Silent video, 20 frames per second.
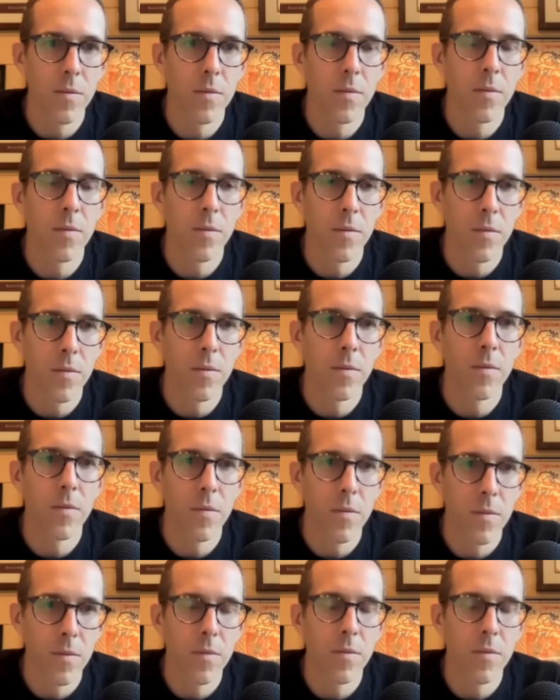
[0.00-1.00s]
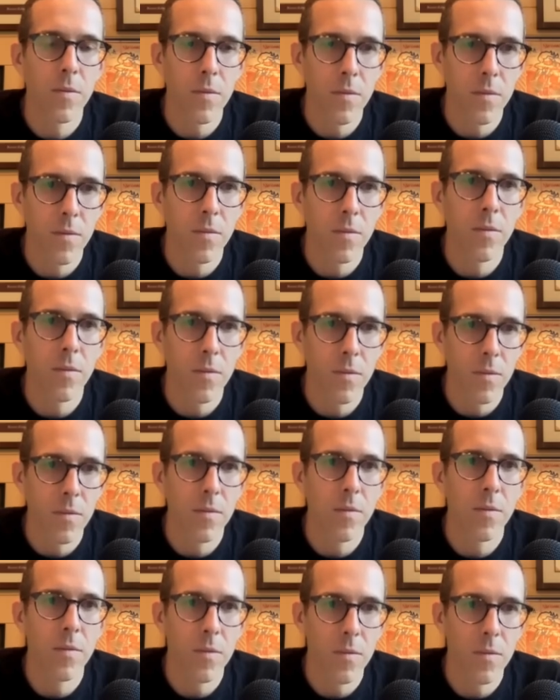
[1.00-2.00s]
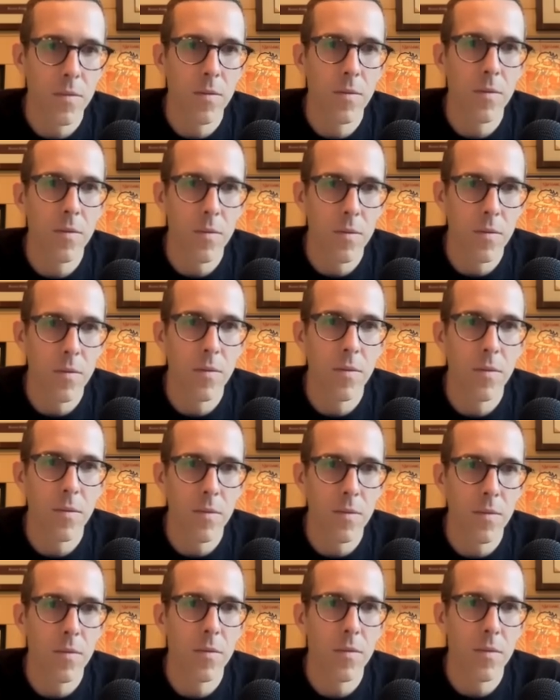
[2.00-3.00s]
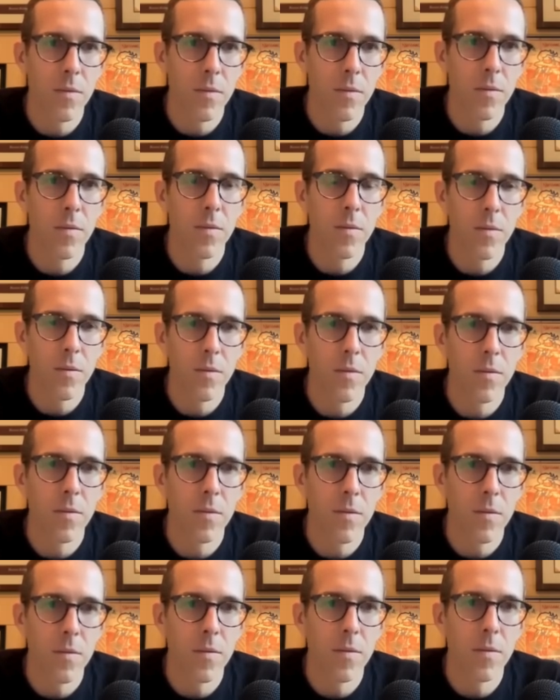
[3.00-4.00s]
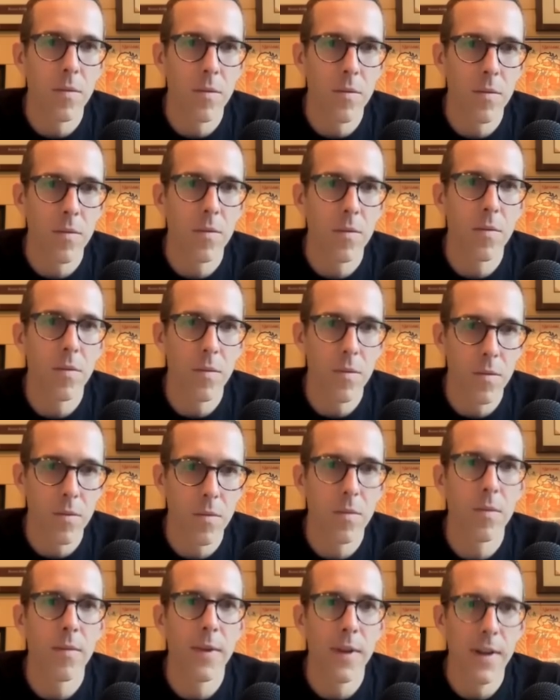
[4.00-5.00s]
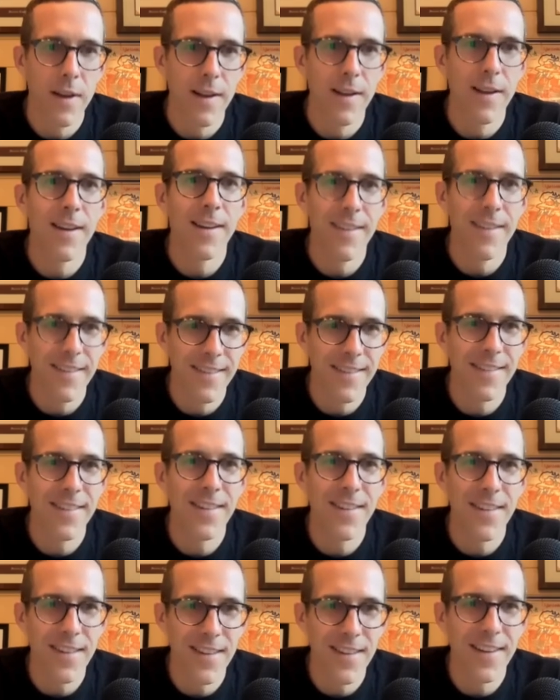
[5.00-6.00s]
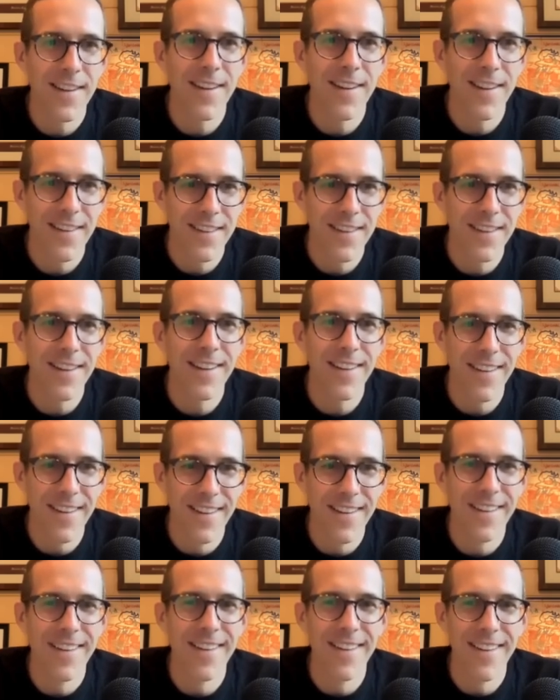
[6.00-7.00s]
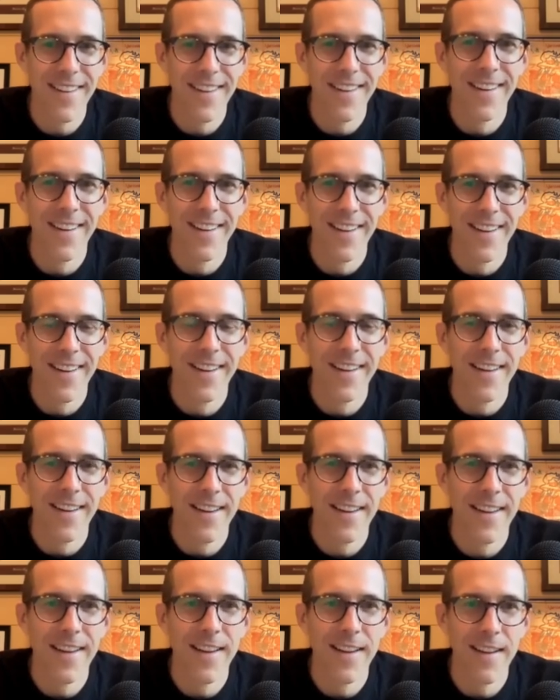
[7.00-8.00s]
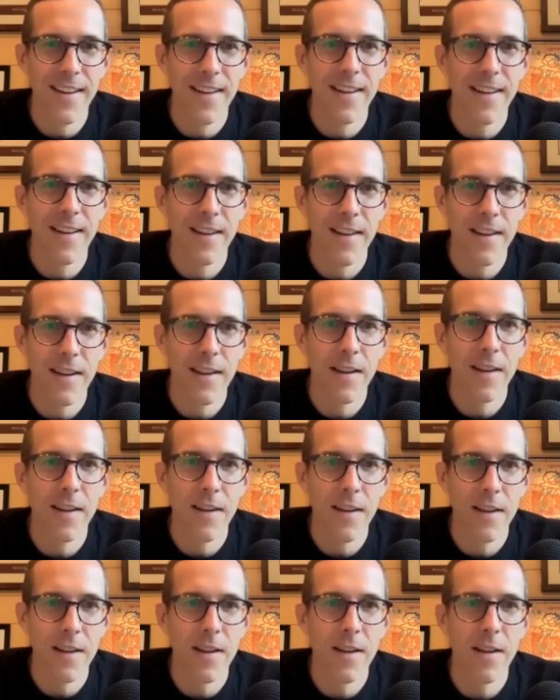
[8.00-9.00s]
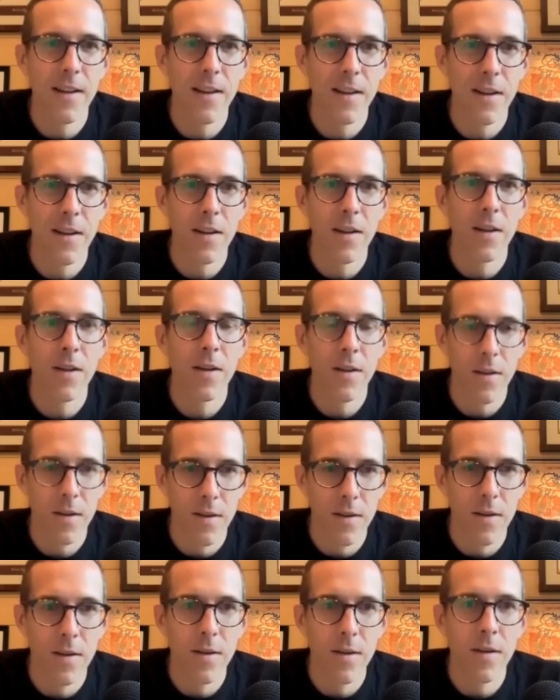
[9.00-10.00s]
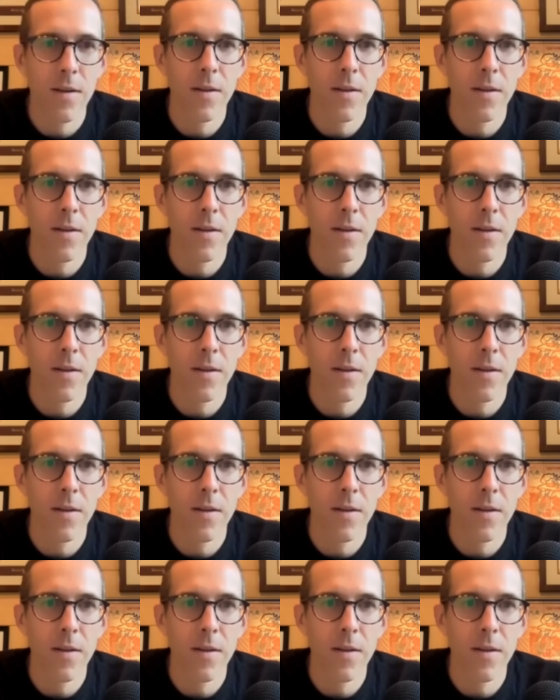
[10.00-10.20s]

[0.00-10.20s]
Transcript: before a ride or a race, my stomach just feels like all the blood is in my stomach and not my legs sometimes. So that's actually like quite important. And